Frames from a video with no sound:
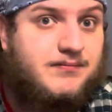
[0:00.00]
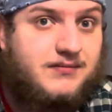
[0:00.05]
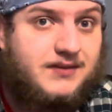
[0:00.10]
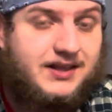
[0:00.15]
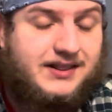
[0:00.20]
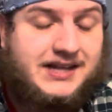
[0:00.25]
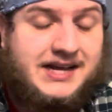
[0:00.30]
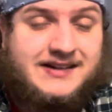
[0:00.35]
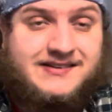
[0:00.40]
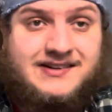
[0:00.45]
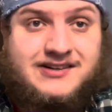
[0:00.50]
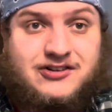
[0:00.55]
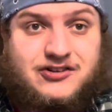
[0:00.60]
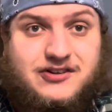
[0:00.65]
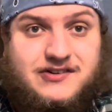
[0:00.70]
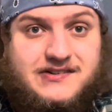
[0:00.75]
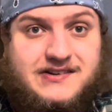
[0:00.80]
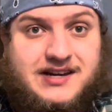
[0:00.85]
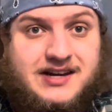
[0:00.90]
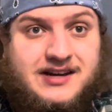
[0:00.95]
that's
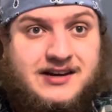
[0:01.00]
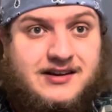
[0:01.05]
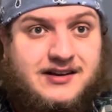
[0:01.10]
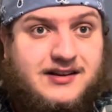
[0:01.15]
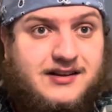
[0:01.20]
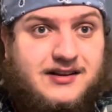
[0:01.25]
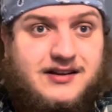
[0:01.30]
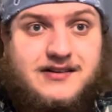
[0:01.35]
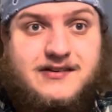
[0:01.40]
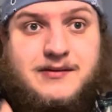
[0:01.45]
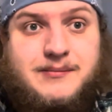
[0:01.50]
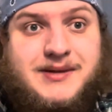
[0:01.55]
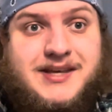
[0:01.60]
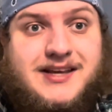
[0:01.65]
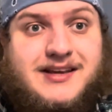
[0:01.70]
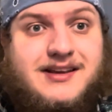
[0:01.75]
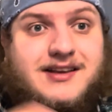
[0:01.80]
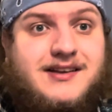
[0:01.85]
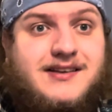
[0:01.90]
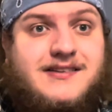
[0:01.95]
interesting to me
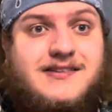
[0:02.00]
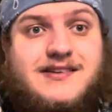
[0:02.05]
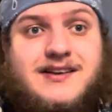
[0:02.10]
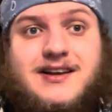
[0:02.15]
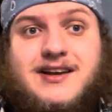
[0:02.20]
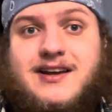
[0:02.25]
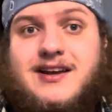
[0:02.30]
because